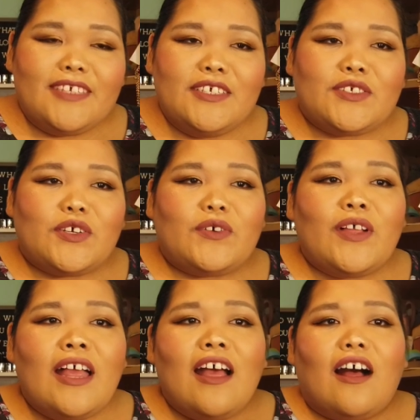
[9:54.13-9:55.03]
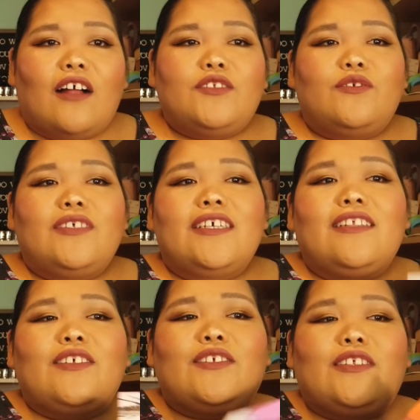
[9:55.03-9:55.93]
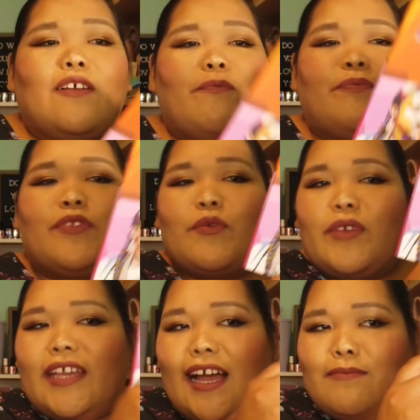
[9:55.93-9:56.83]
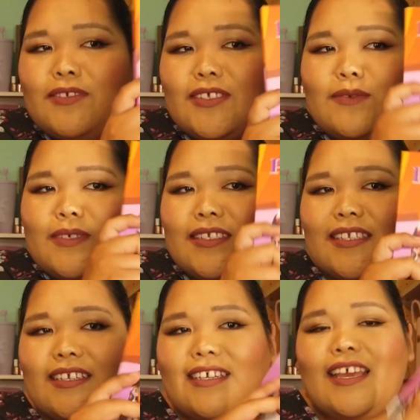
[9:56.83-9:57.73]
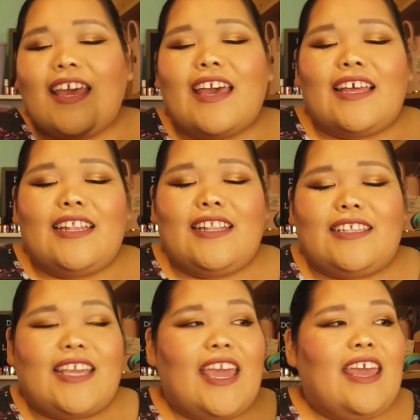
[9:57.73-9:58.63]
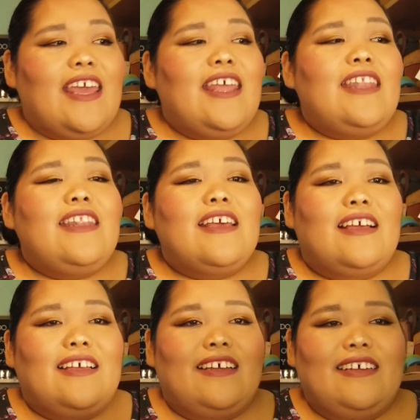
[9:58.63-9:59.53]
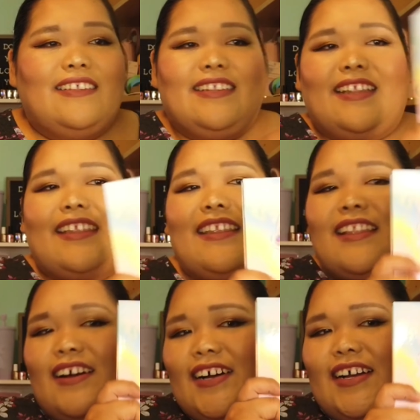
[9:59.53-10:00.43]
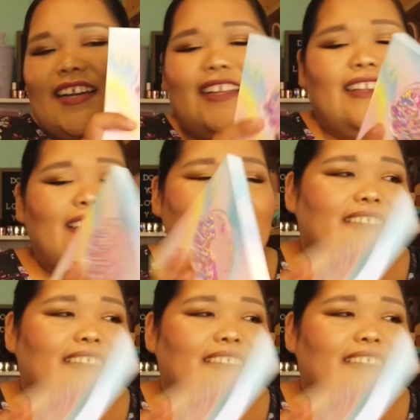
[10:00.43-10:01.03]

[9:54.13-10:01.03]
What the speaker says: so I'll do like a little recap. So this was the 10, 9,